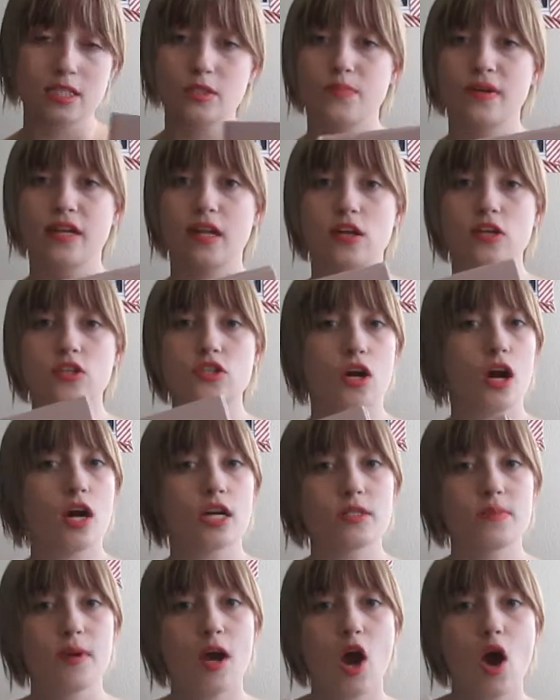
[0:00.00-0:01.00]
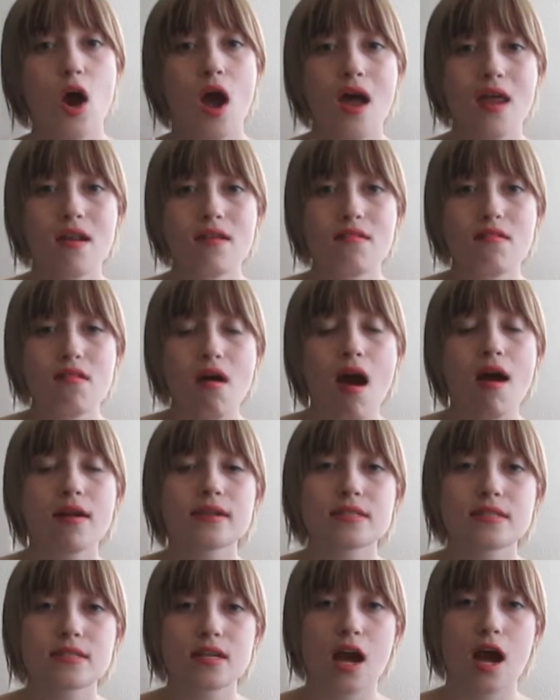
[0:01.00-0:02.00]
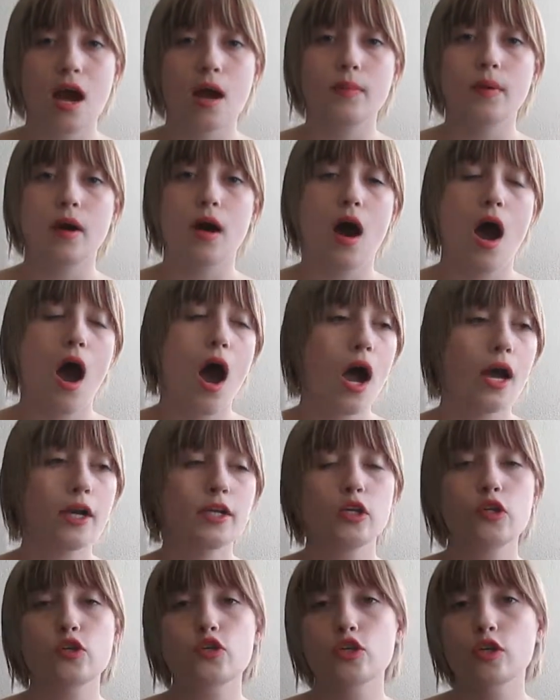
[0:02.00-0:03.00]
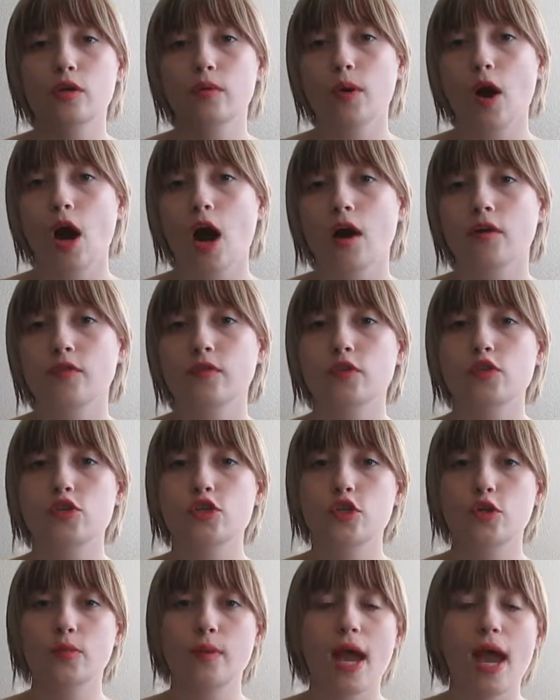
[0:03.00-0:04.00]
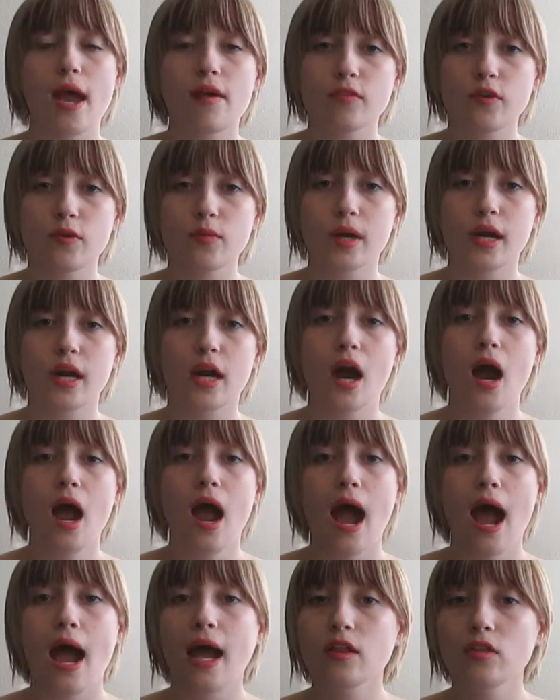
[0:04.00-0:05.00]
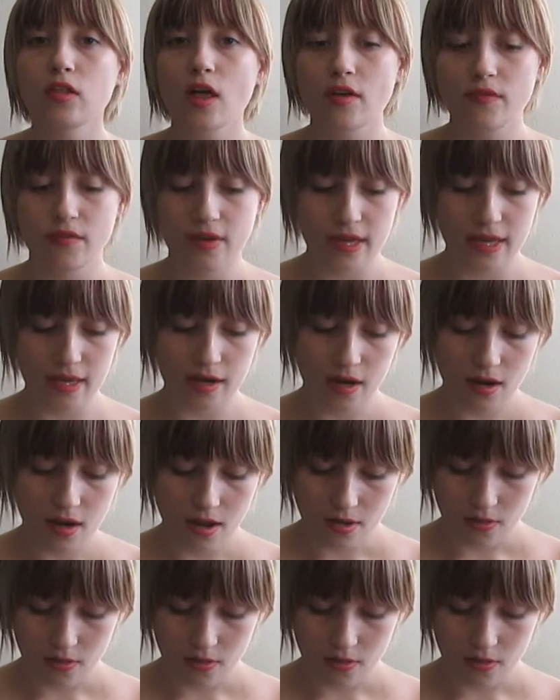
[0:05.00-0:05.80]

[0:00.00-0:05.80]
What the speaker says: been talked about nonstop on YouTube, off YouTube, everywhere. I love it.